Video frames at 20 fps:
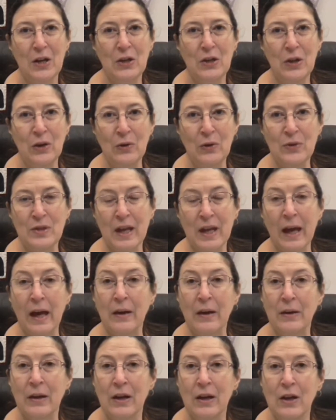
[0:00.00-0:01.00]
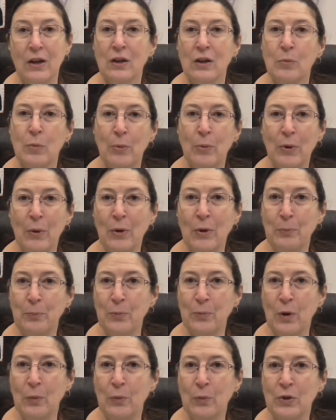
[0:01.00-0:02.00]
use that. You probably
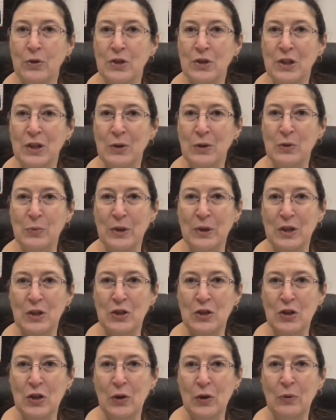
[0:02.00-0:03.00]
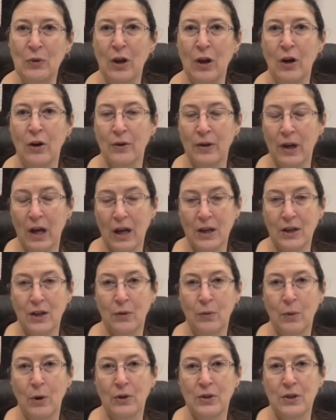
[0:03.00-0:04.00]
won't want to use one that's too long, and
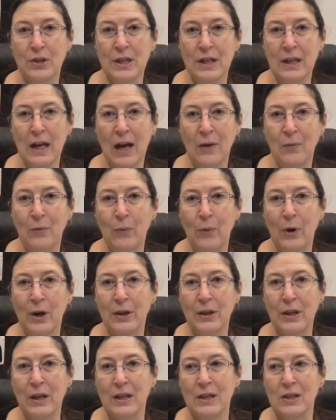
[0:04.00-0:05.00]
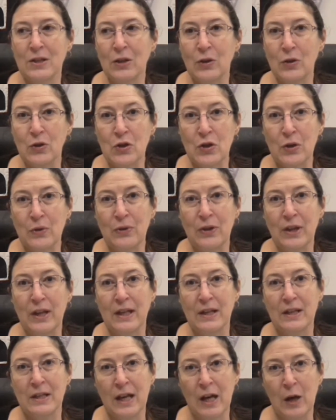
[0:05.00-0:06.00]
you want to have one that's not too
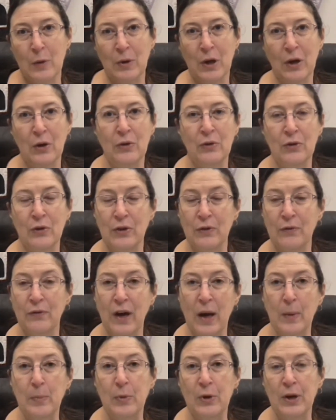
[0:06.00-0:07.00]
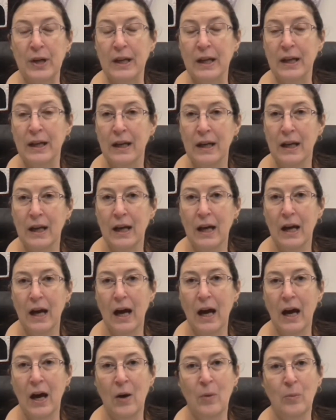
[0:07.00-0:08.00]
thick to help go through the fabric.
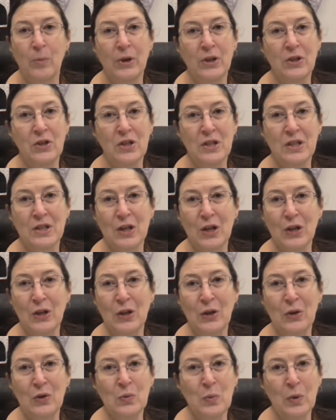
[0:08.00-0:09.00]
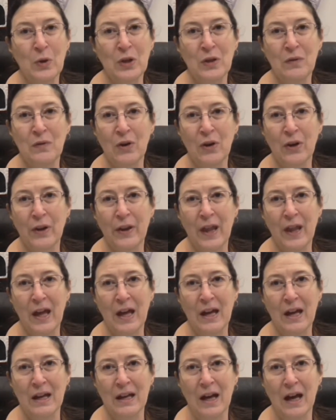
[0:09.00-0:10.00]
But just use what you've got
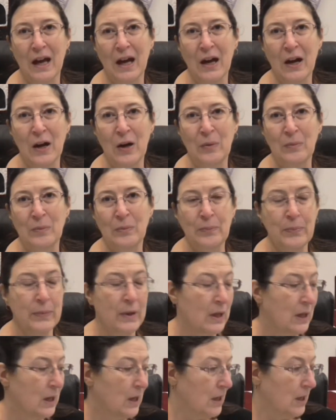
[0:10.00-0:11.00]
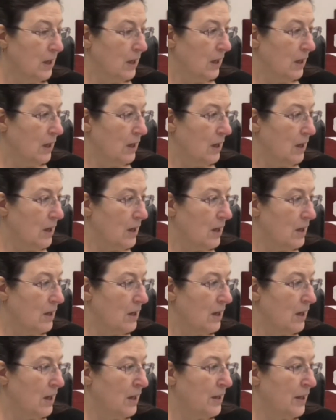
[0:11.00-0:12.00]
there.
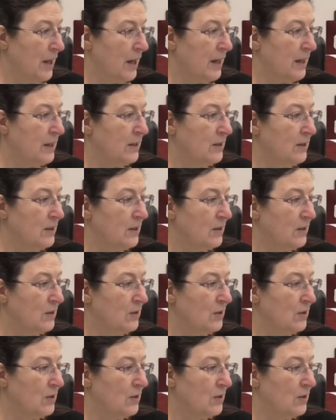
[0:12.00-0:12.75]
And then